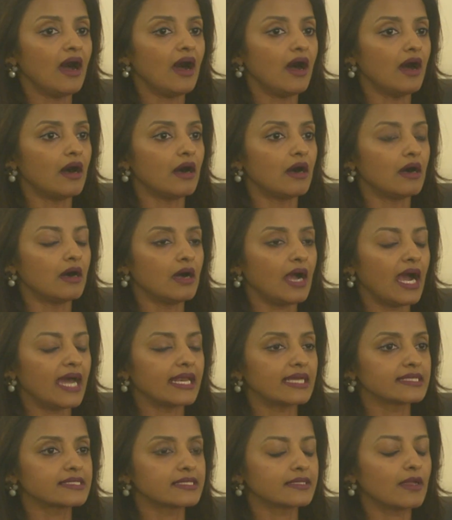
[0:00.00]
and
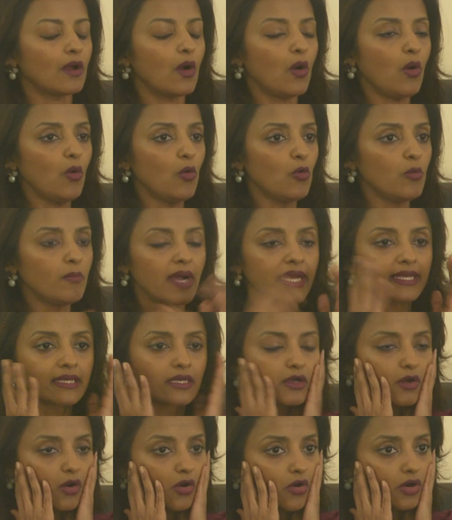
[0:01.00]
I said, oh my
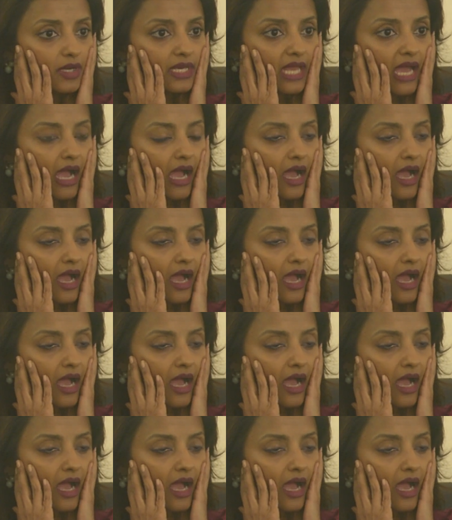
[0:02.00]
God,